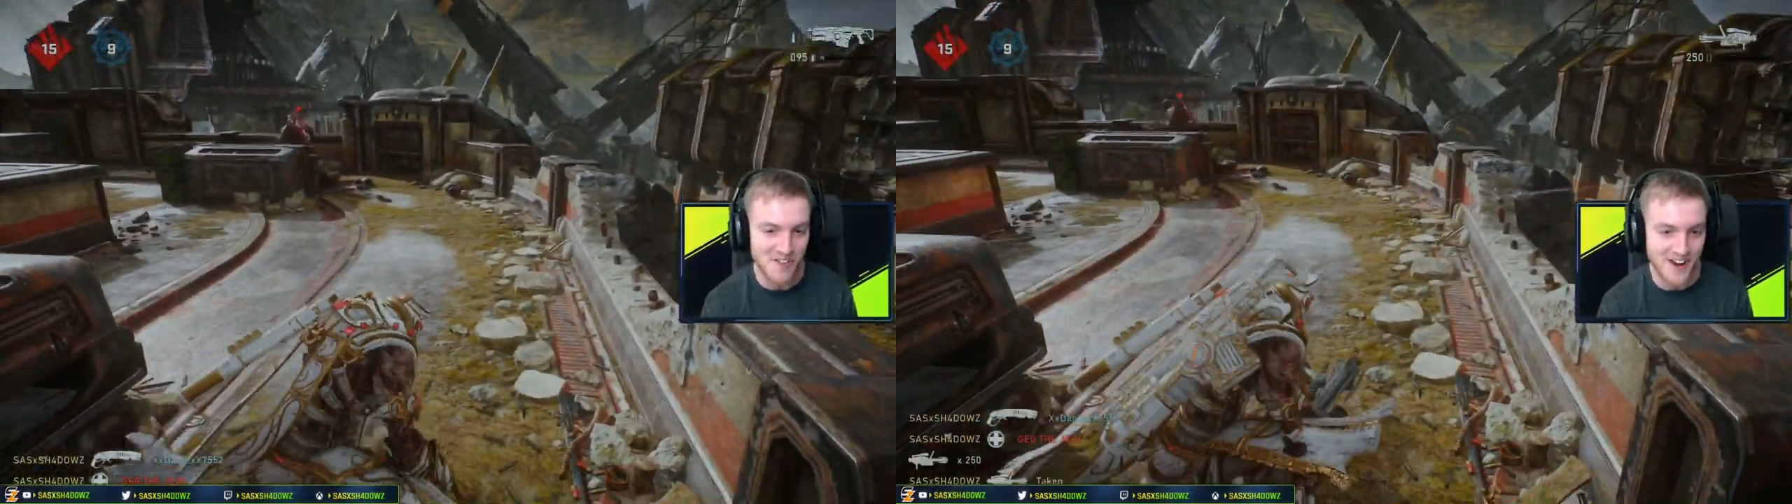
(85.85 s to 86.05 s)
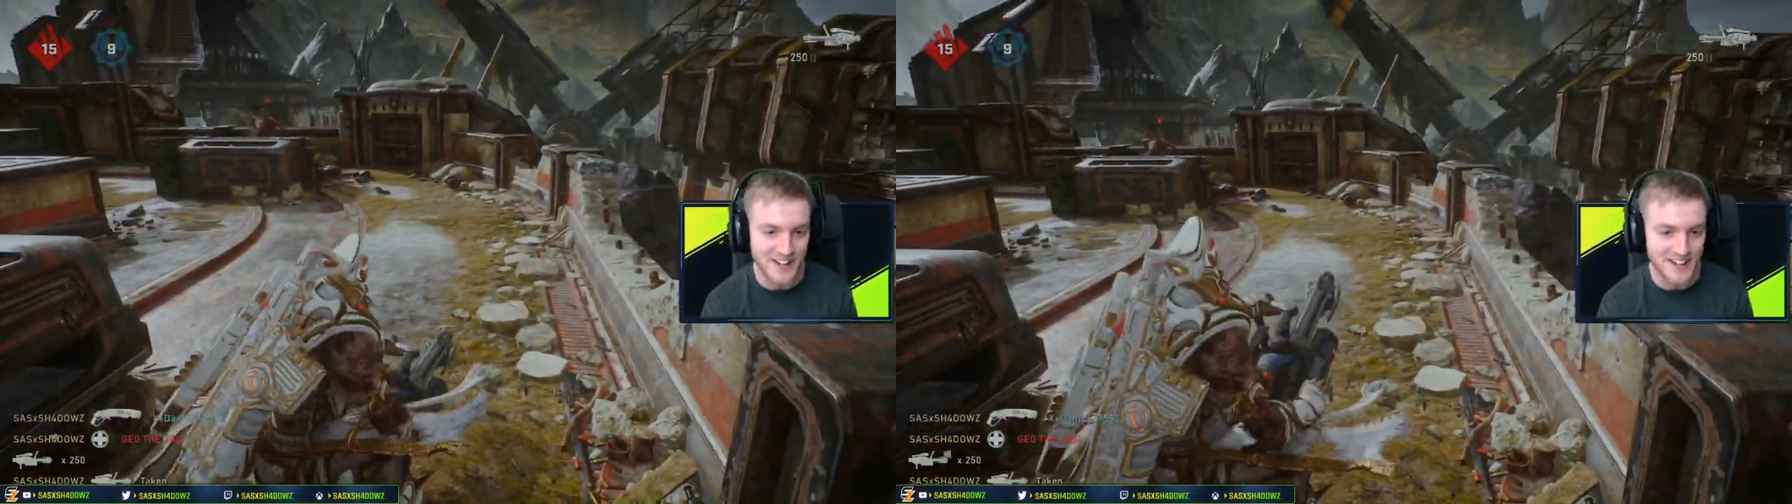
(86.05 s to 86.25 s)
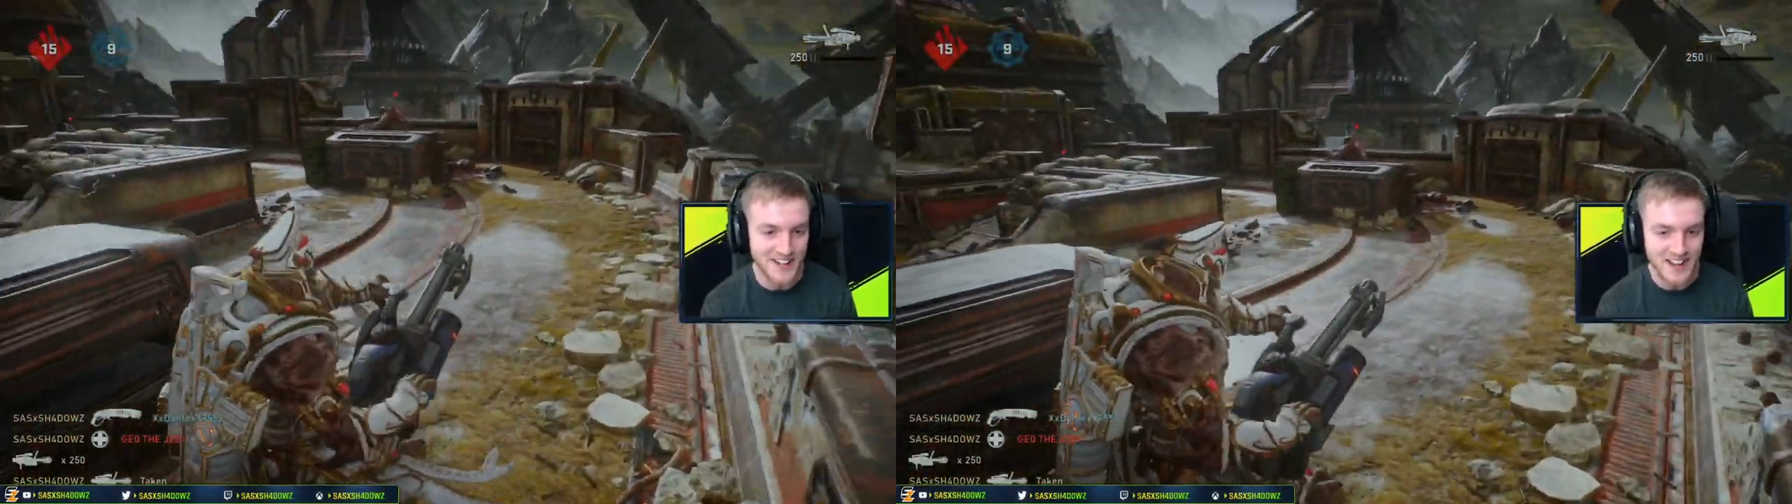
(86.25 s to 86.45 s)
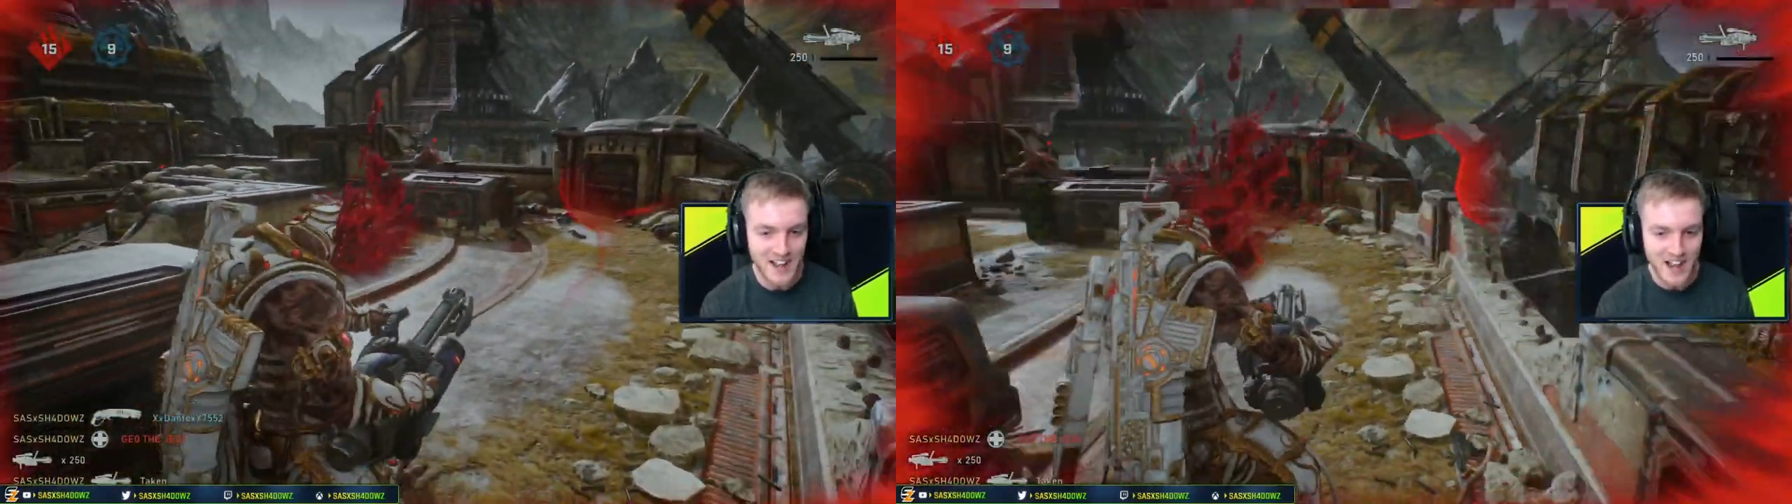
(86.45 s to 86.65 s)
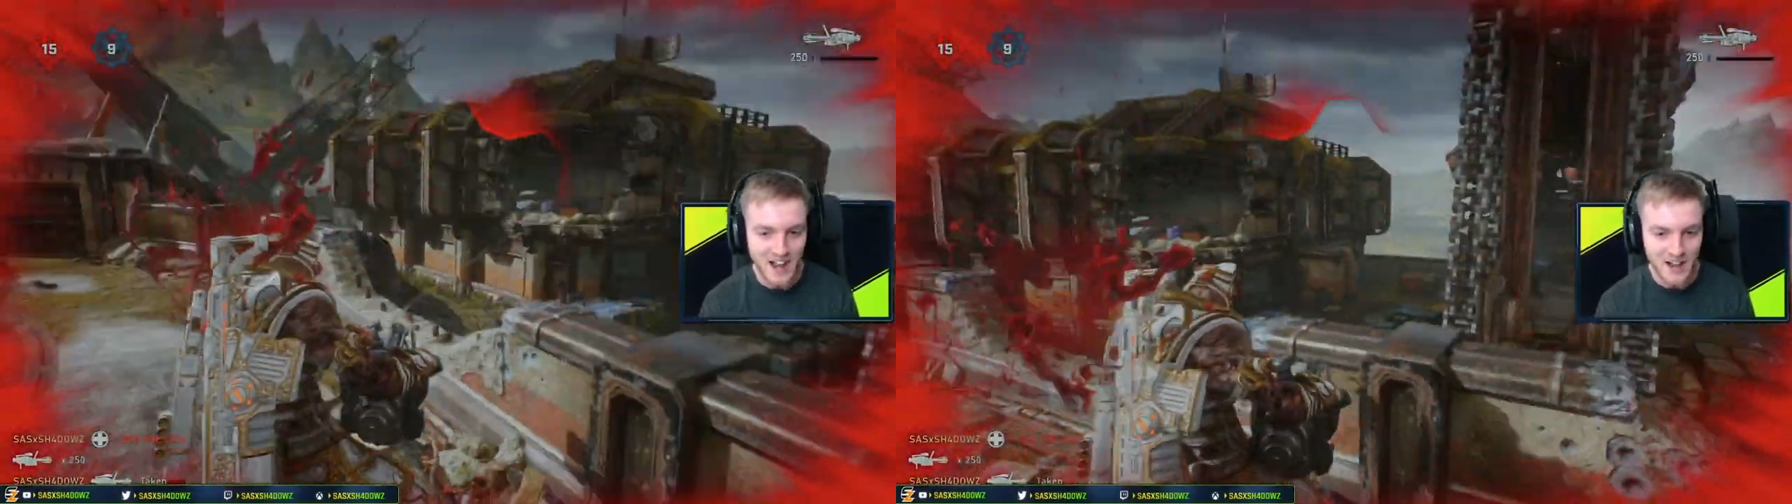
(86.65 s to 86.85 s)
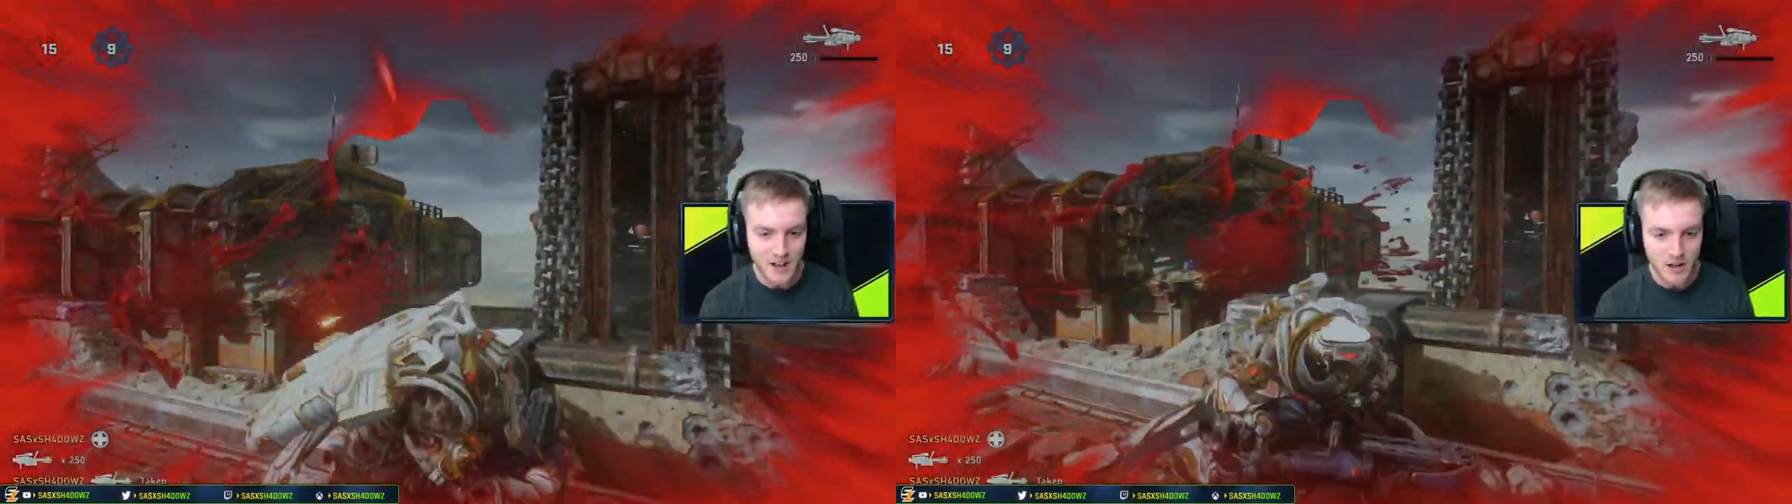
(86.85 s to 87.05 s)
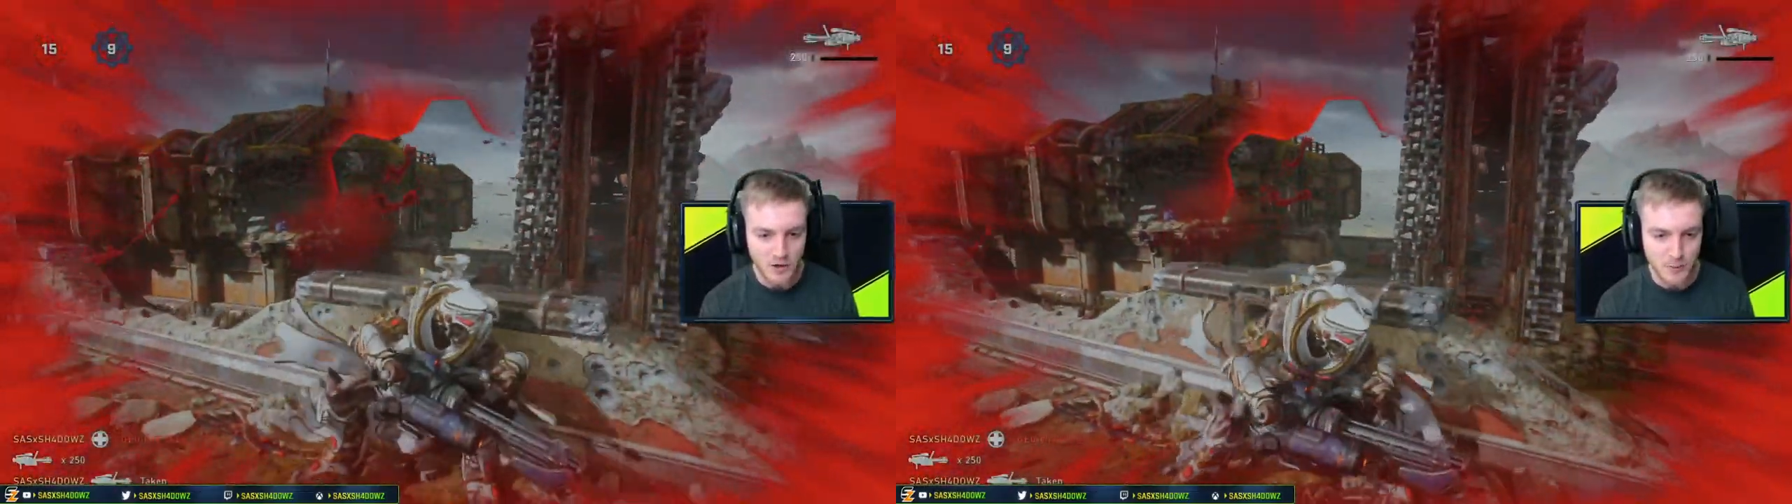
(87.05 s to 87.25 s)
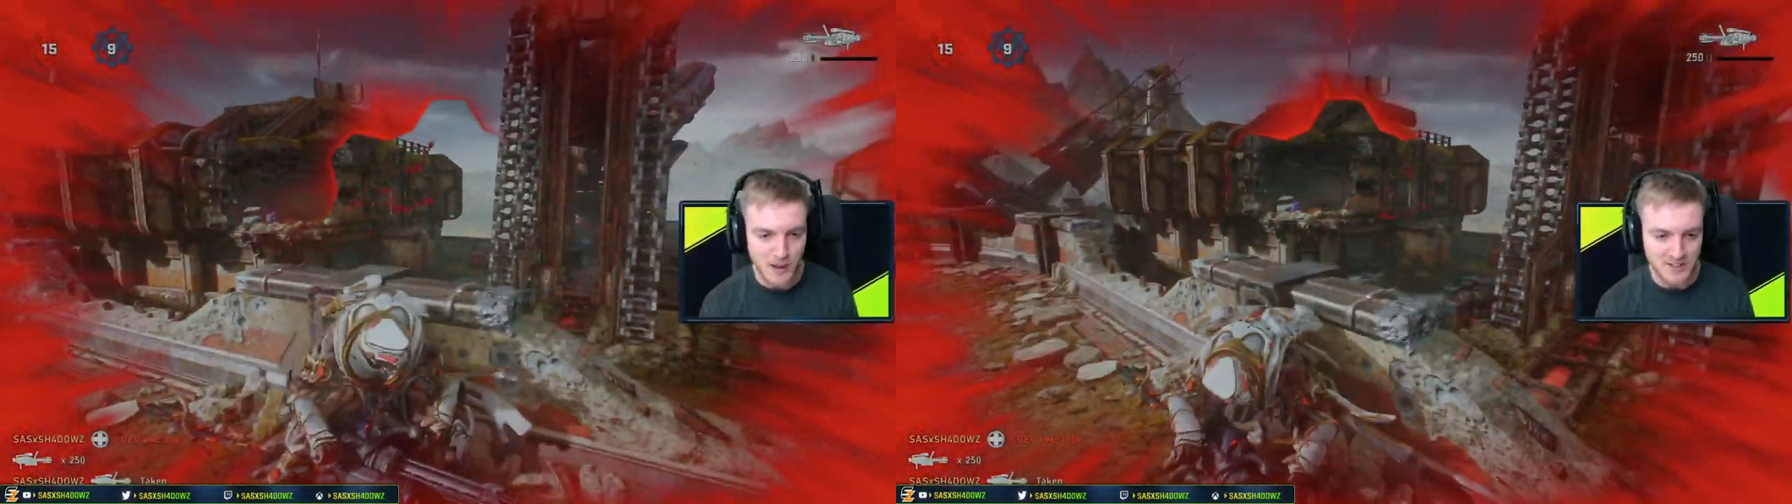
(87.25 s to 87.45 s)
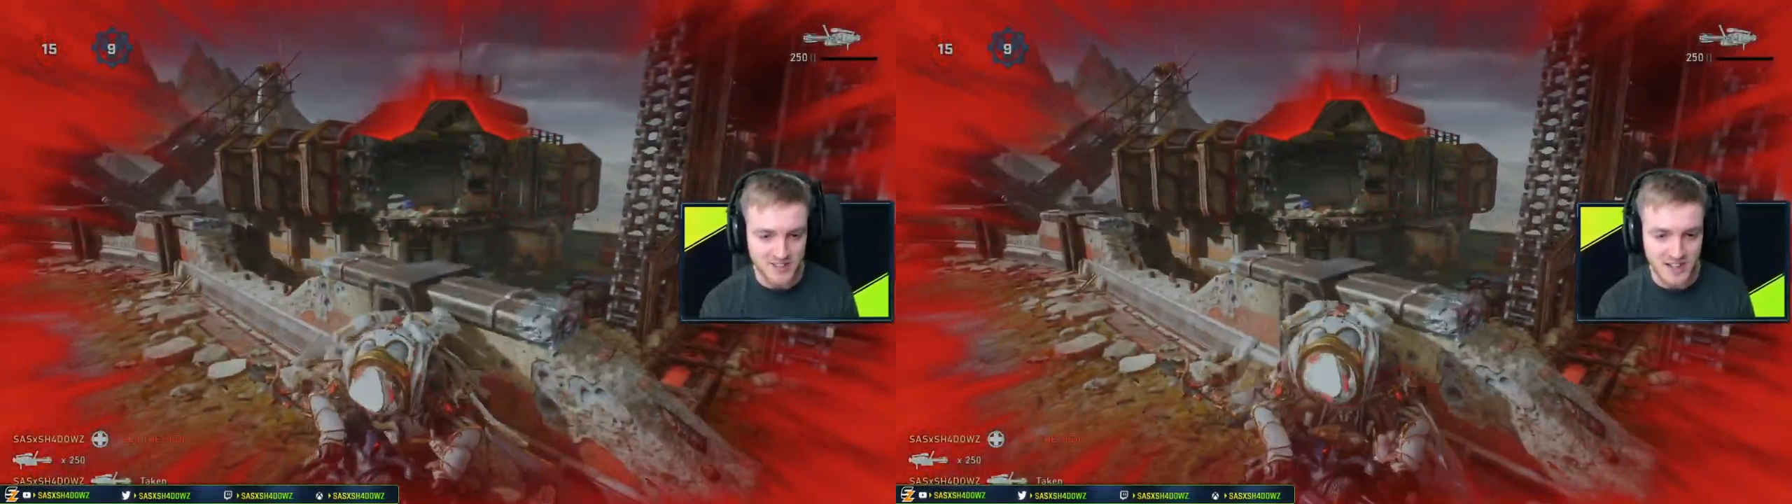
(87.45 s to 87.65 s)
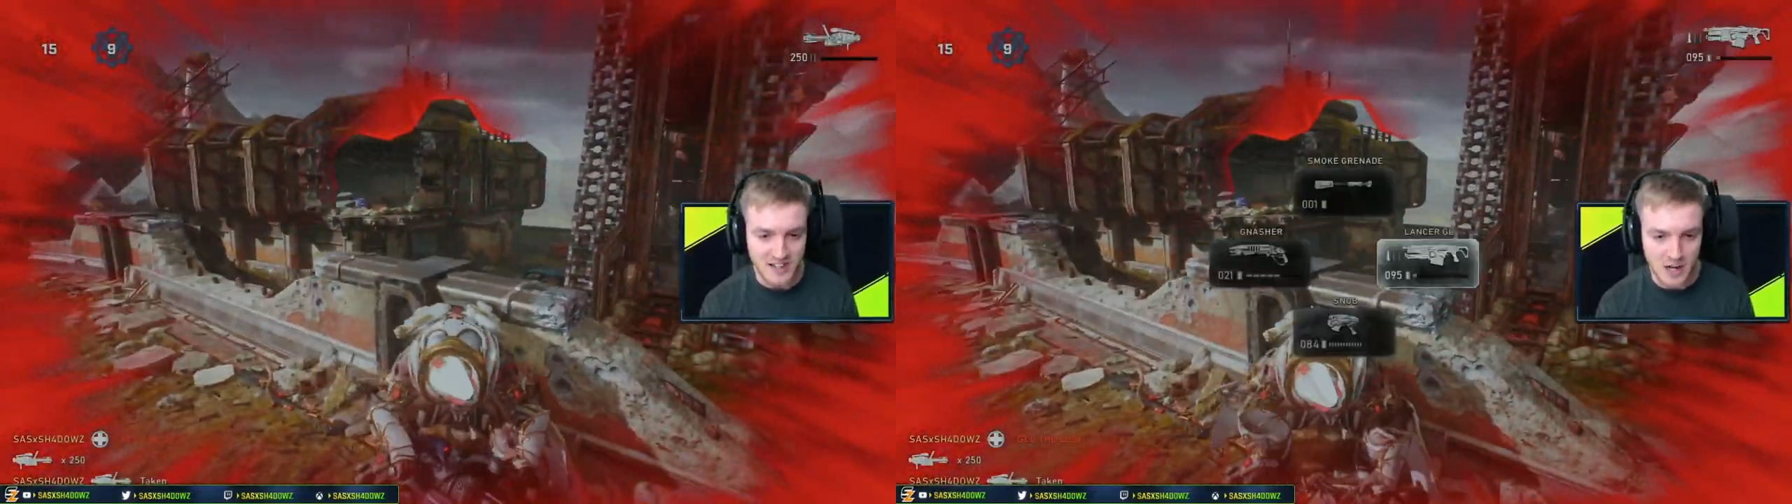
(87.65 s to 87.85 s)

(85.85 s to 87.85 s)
Run it. I was about to say,